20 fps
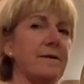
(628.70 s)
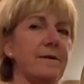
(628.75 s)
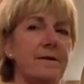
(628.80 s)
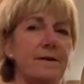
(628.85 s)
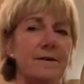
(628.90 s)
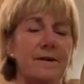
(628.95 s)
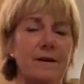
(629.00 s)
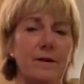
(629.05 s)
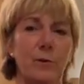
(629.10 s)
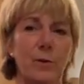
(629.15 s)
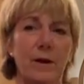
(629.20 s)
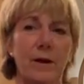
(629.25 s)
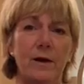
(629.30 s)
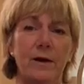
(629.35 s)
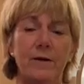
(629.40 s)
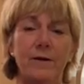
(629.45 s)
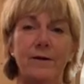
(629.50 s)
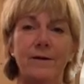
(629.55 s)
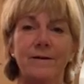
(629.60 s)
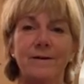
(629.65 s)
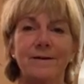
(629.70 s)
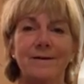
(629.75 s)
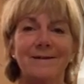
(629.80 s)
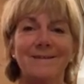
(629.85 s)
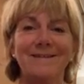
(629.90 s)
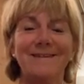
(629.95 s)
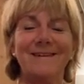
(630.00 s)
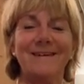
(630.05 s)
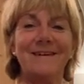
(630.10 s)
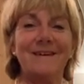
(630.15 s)
And there we are.
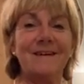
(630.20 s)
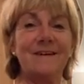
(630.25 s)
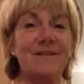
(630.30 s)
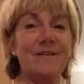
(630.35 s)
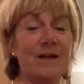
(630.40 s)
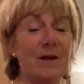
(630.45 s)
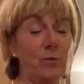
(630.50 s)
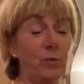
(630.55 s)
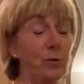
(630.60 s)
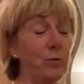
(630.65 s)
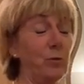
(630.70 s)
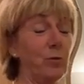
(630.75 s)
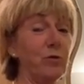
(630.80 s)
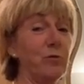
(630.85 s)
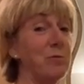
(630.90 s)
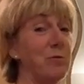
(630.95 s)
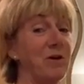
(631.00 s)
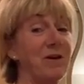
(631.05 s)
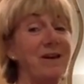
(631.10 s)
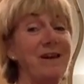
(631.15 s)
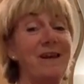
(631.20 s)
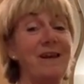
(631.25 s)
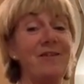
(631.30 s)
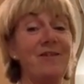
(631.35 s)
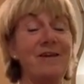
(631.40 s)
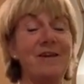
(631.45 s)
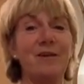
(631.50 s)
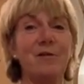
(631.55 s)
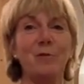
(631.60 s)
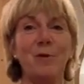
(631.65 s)
That one was pretty
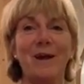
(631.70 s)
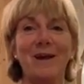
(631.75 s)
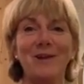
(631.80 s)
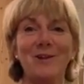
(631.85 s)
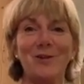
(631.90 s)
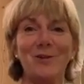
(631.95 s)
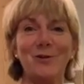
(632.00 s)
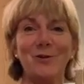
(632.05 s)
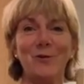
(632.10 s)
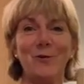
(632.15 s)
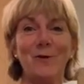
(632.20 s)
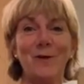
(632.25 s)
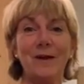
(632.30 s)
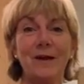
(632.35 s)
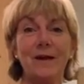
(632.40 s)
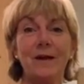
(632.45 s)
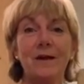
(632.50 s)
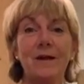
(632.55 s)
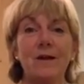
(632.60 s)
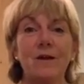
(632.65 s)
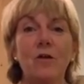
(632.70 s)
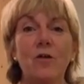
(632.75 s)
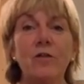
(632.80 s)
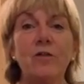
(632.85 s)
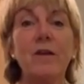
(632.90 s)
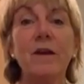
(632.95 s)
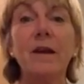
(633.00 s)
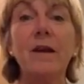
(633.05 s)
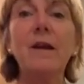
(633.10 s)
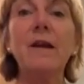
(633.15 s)
easy as well. So lots
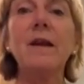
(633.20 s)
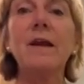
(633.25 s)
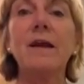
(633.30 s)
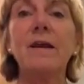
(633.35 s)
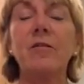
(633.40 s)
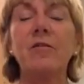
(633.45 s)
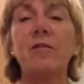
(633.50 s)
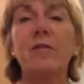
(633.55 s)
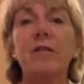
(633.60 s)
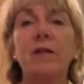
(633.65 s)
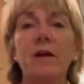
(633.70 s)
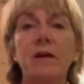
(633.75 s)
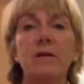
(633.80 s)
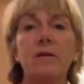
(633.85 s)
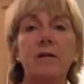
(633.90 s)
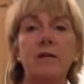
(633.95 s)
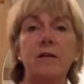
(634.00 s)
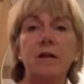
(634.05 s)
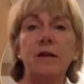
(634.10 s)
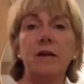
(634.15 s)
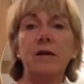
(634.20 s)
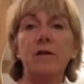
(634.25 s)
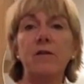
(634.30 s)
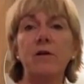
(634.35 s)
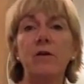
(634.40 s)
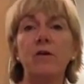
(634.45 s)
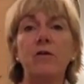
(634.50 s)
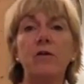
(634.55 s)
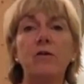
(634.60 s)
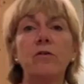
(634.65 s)
of little exercises there
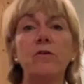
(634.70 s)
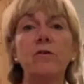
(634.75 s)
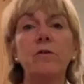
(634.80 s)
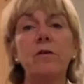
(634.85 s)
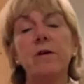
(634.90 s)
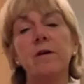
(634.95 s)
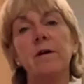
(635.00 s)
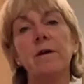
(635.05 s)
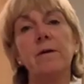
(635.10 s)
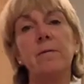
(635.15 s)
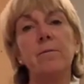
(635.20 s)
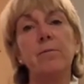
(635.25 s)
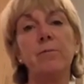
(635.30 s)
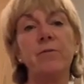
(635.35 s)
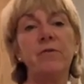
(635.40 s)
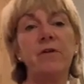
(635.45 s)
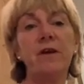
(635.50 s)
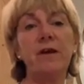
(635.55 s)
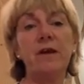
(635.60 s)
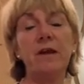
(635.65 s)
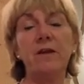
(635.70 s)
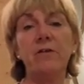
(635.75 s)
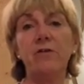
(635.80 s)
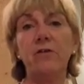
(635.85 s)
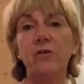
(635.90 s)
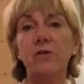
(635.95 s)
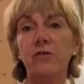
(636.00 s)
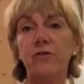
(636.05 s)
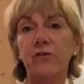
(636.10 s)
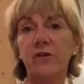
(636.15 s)
that you can take into
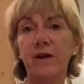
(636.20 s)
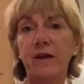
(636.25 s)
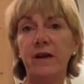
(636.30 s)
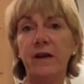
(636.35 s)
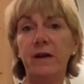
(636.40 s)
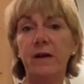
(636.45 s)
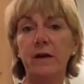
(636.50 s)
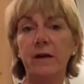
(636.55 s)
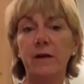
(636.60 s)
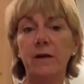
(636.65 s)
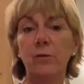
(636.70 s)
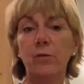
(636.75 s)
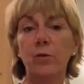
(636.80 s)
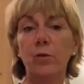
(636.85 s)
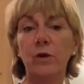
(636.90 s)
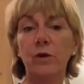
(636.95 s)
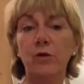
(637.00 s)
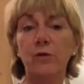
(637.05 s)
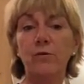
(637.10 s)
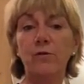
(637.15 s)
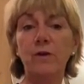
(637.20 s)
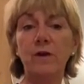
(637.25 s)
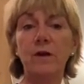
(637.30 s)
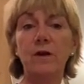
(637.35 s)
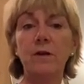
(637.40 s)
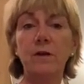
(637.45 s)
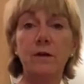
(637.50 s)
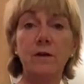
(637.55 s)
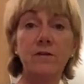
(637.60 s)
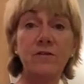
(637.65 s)
your day, and when you feel
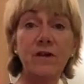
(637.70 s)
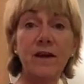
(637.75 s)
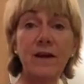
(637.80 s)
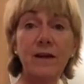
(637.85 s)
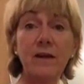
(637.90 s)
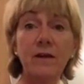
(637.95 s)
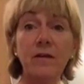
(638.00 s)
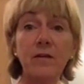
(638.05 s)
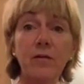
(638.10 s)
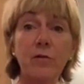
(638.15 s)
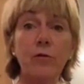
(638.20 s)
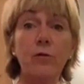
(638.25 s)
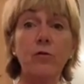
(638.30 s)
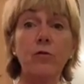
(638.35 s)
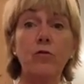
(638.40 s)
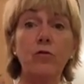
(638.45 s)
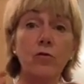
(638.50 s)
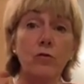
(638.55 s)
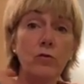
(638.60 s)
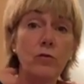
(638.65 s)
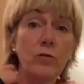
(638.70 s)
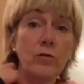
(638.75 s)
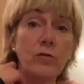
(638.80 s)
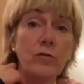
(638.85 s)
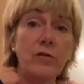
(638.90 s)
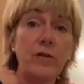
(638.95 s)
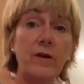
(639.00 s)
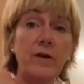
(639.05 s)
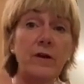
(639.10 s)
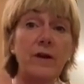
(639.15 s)
tightness through
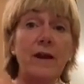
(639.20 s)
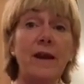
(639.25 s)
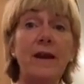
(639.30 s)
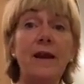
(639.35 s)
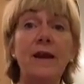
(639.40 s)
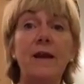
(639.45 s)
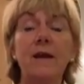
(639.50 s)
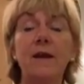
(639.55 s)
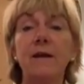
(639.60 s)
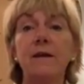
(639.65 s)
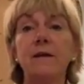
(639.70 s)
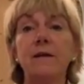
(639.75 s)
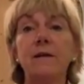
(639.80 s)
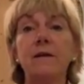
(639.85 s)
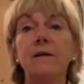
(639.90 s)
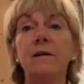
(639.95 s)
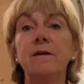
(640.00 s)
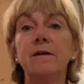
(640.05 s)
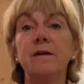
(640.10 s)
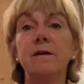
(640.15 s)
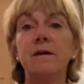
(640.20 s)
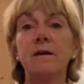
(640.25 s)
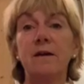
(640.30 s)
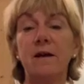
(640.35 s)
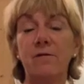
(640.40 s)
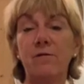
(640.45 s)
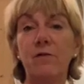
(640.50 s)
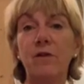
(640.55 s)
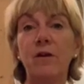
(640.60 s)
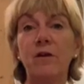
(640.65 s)
shoulders and neck,
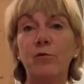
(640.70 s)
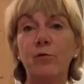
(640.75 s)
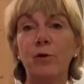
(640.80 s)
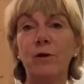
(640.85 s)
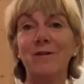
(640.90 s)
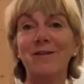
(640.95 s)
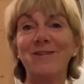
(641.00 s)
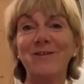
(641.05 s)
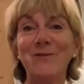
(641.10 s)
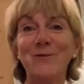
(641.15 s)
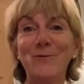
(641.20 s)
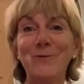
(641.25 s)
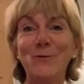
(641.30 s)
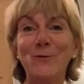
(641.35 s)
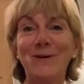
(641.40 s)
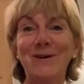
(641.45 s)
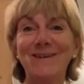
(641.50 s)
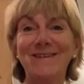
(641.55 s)
give these ones a go.